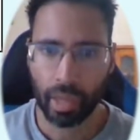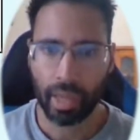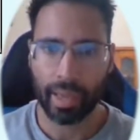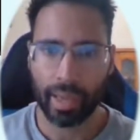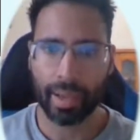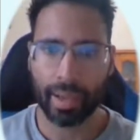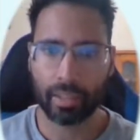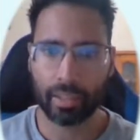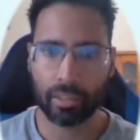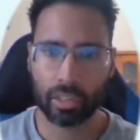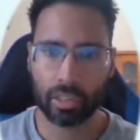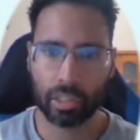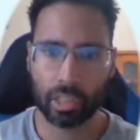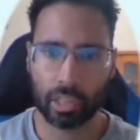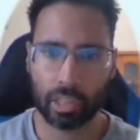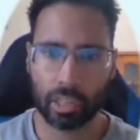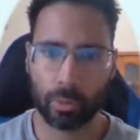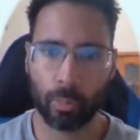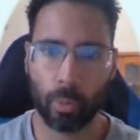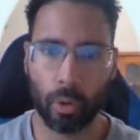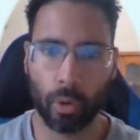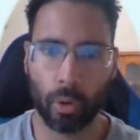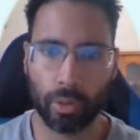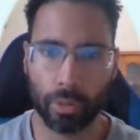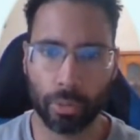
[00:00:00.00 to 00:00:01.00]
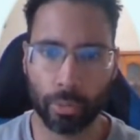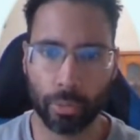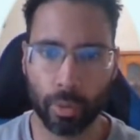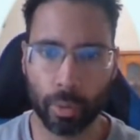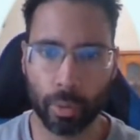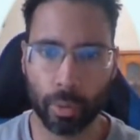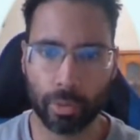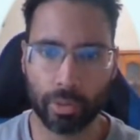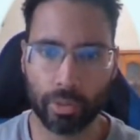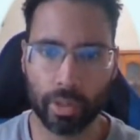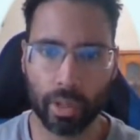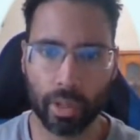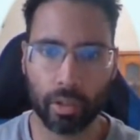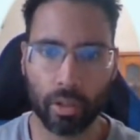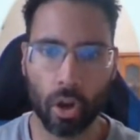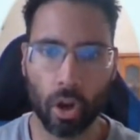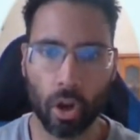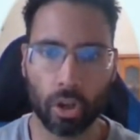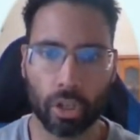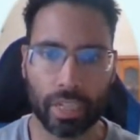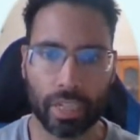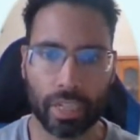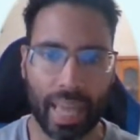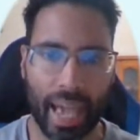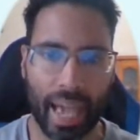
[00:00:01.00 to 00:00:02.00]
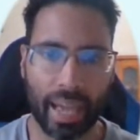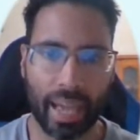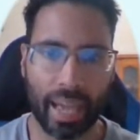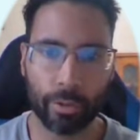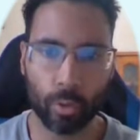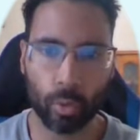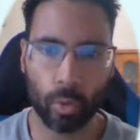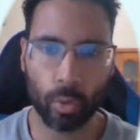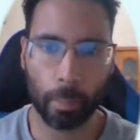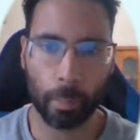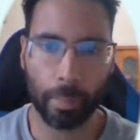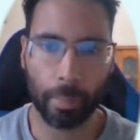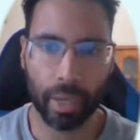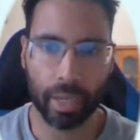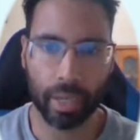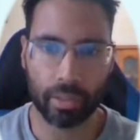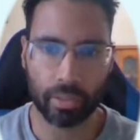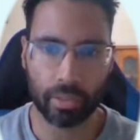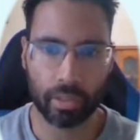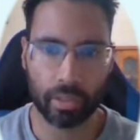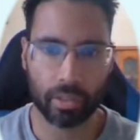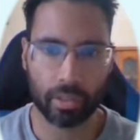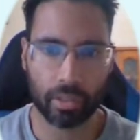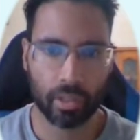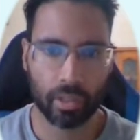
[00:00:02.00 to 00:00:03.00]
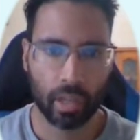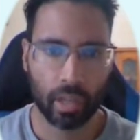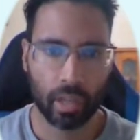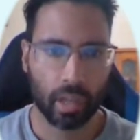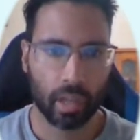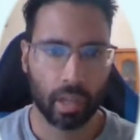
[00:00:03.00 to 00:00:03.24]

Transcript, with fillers: and six point three percent on an annual basis.